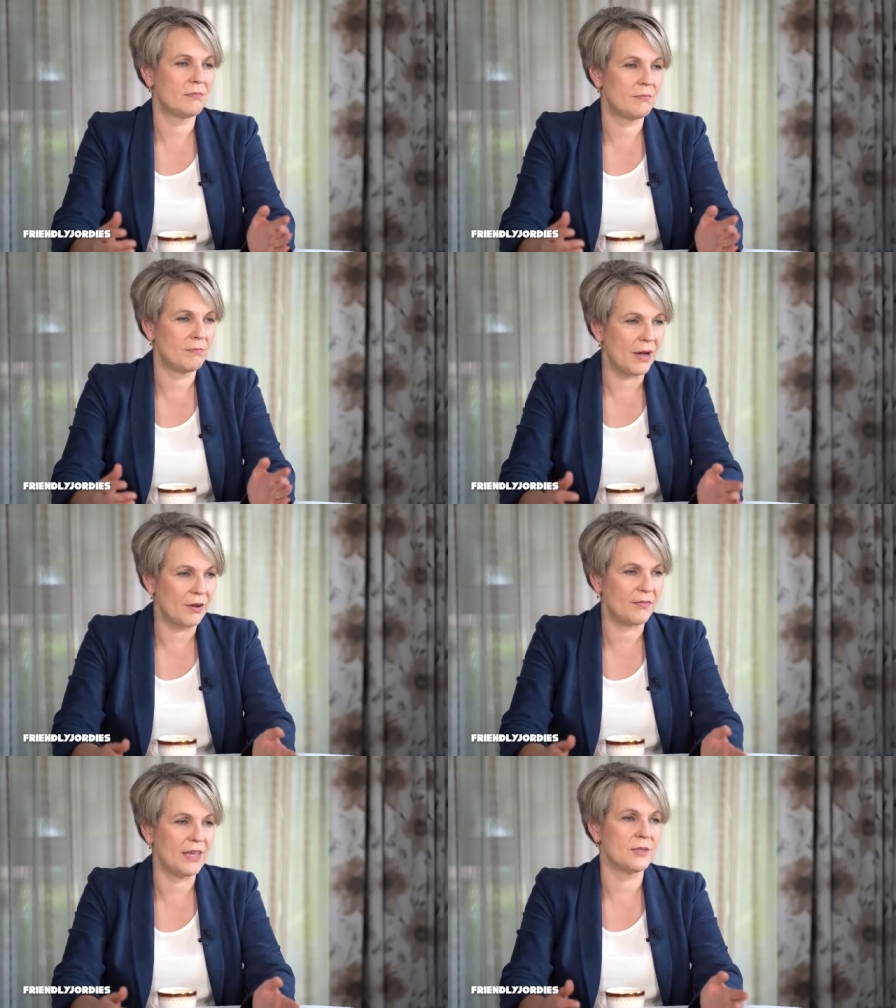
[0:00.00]

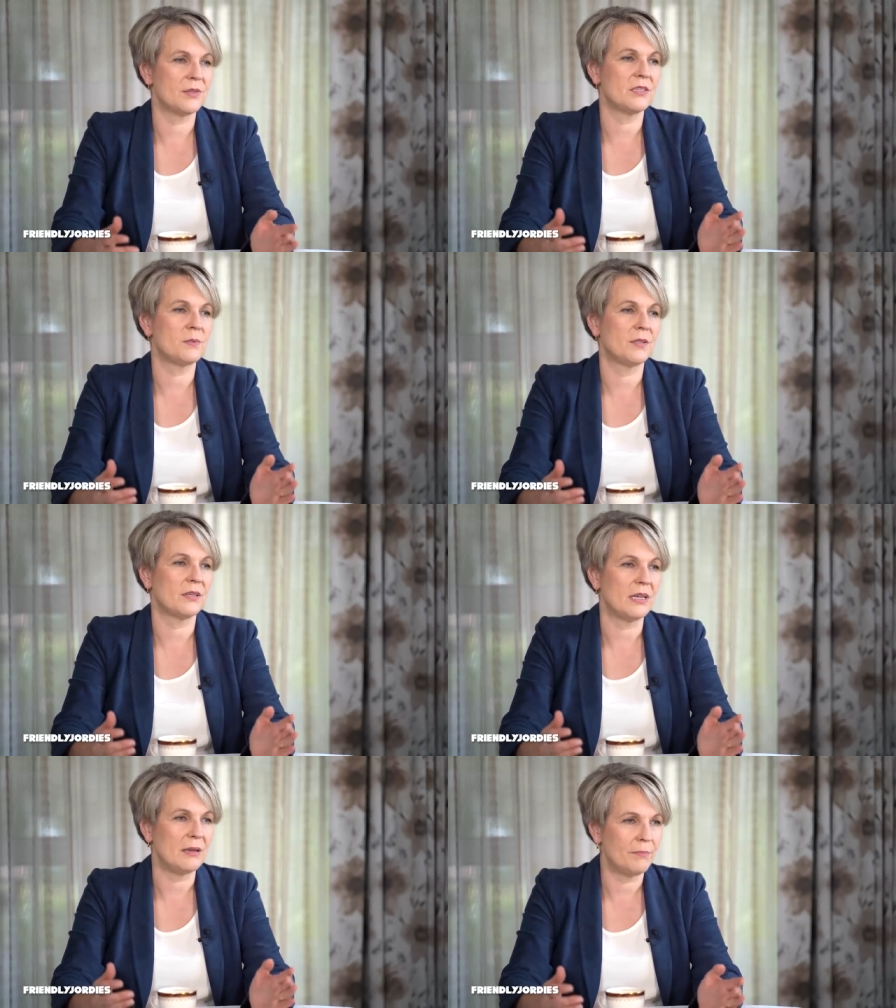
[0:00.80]
bulk of kids with a
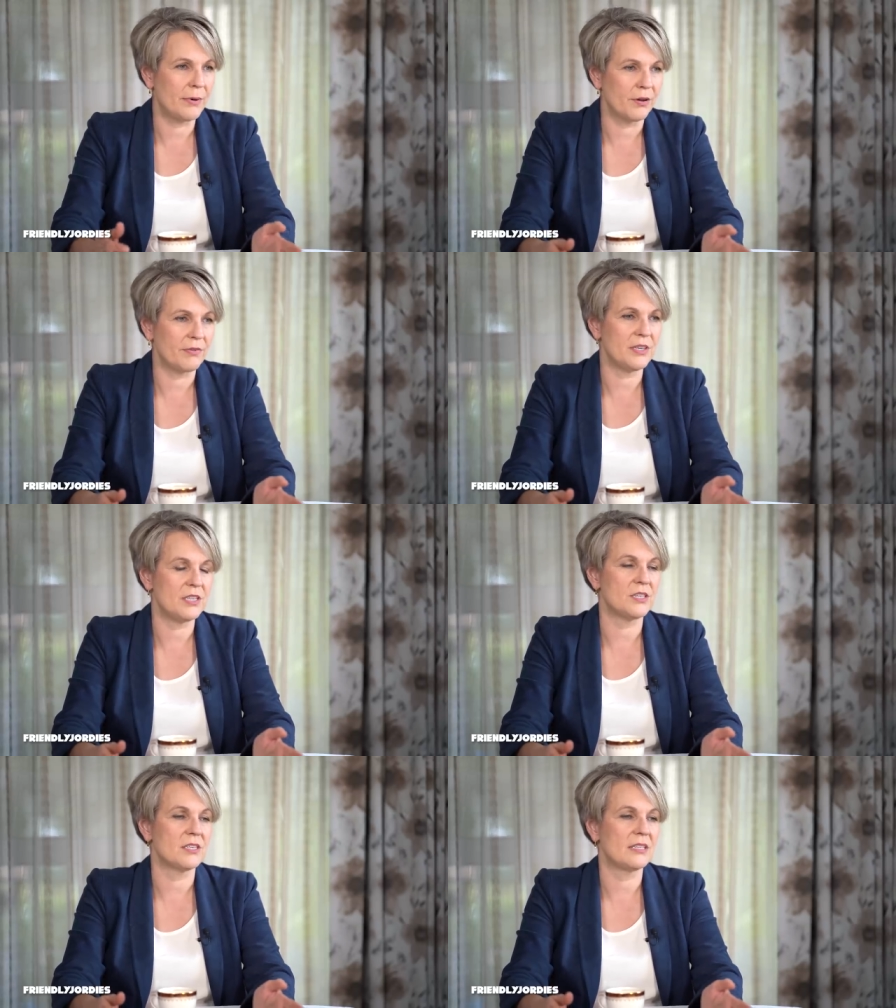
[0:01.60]
disability, bulk of
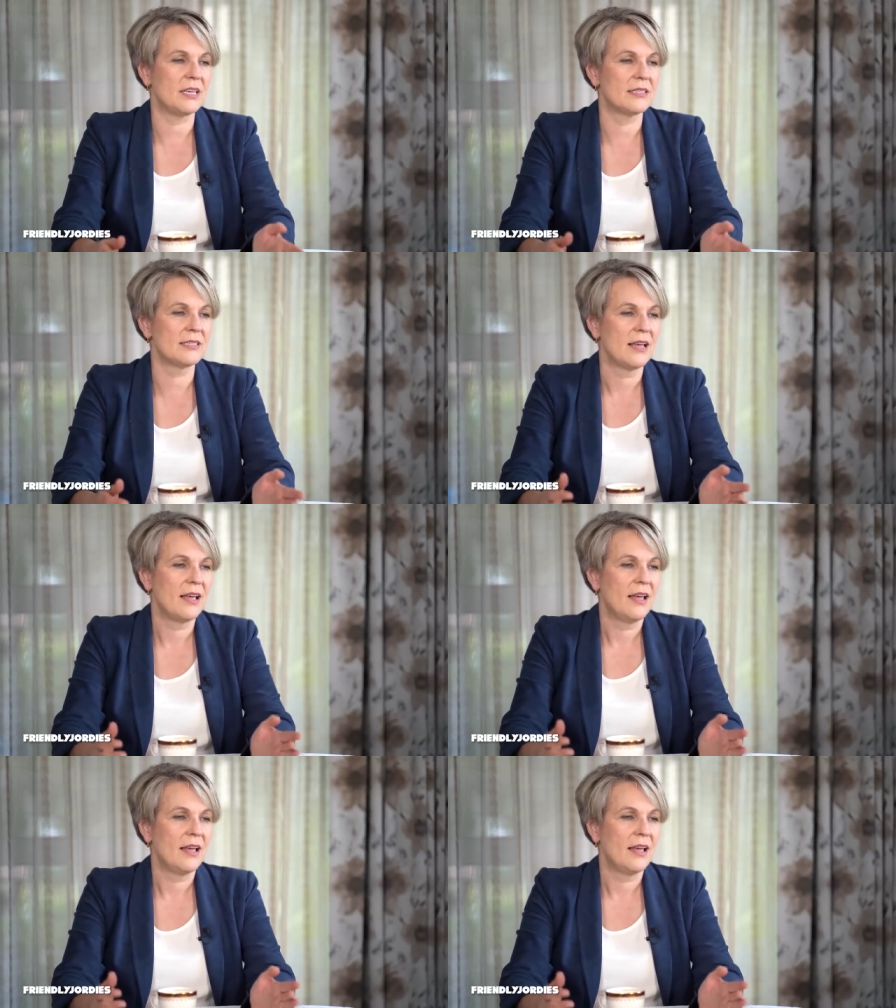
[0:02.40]
Indigenous kids